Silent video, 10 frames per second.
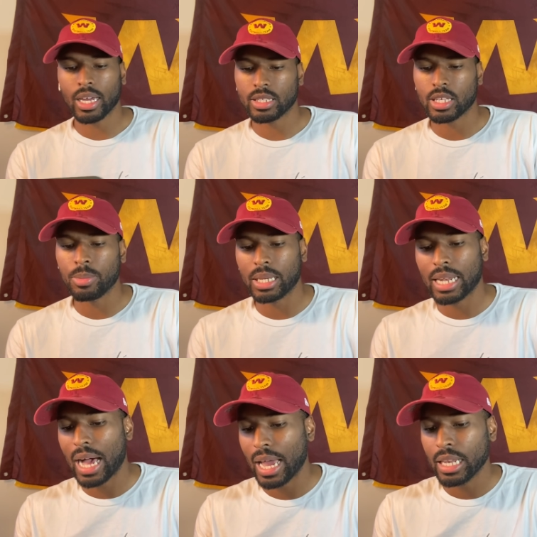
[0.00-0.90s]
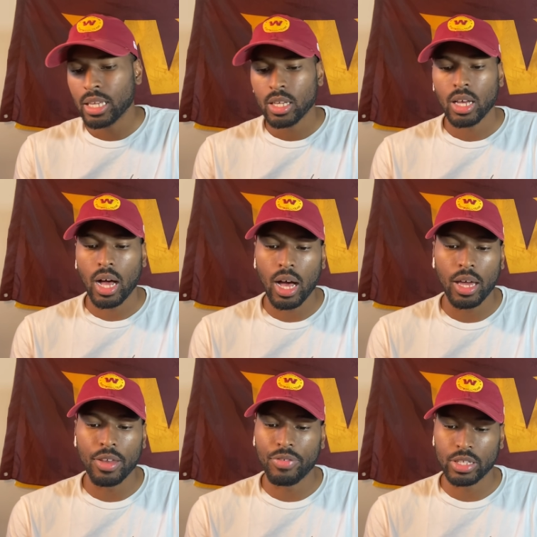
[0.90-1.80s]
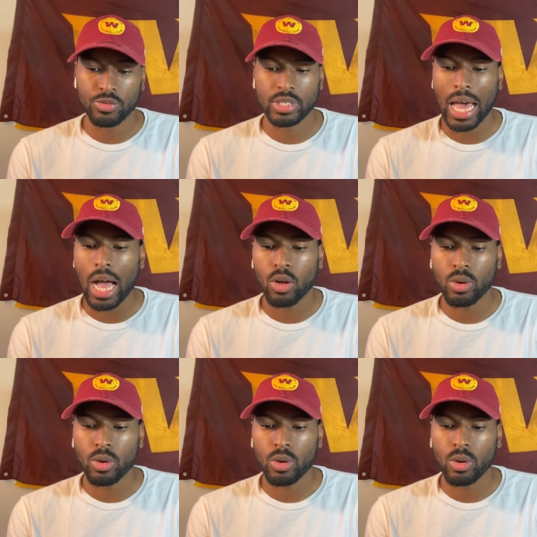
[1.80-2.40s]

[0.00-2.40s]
us keeping 9. Defensive tackle